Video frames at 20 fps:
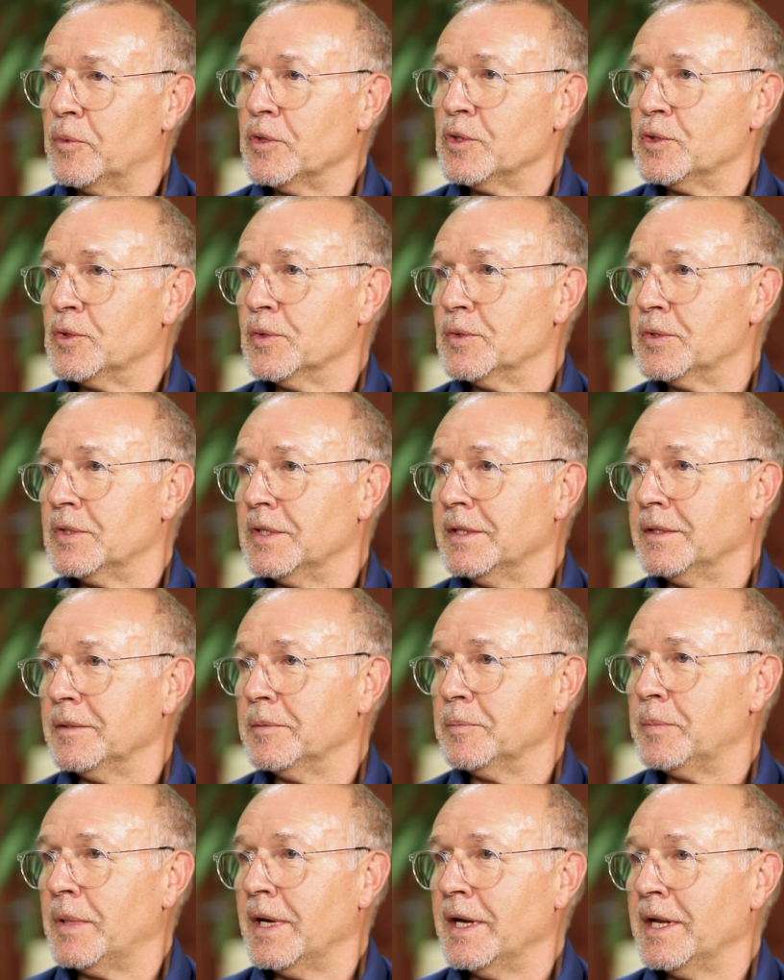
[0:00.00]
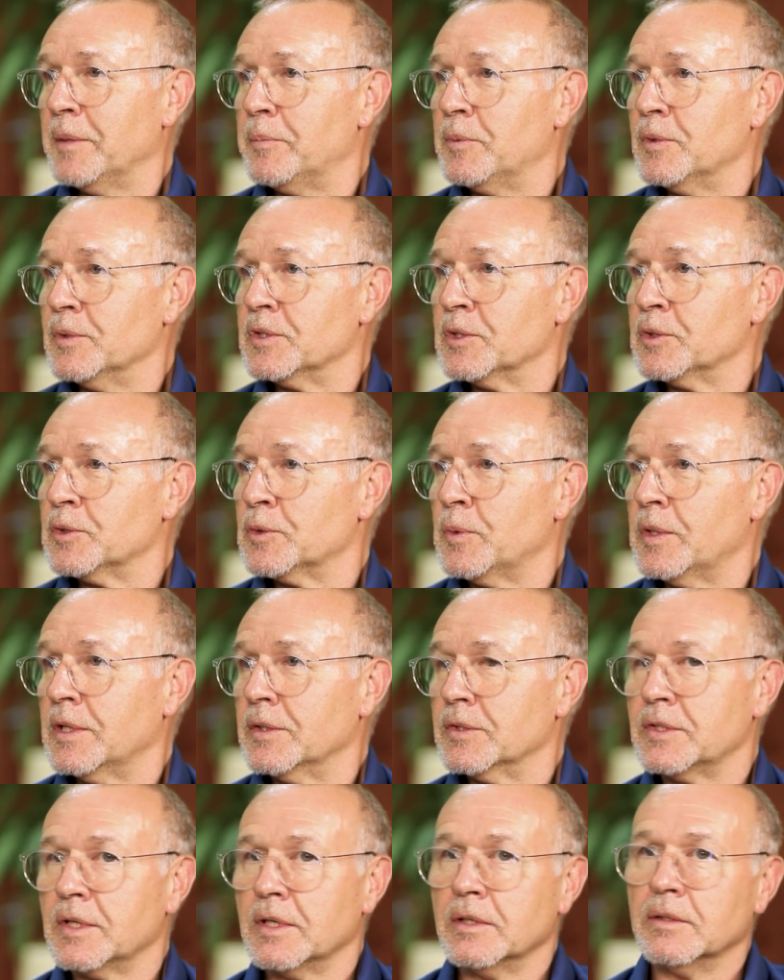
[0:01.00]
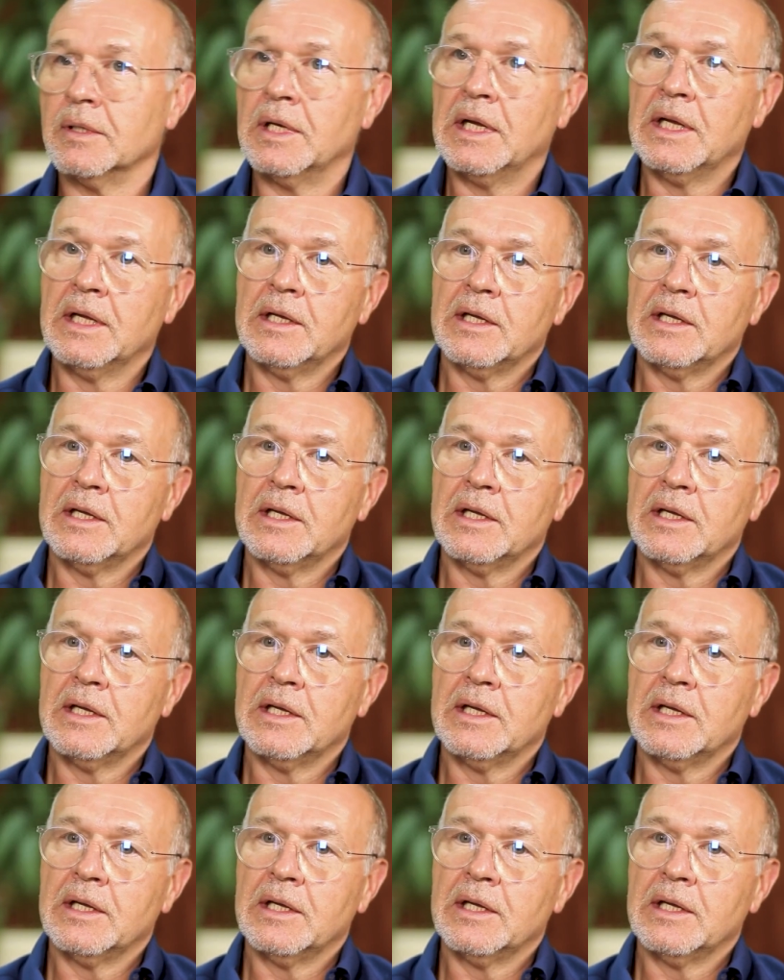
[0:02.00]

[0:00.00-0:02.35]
producing pineapples as well. So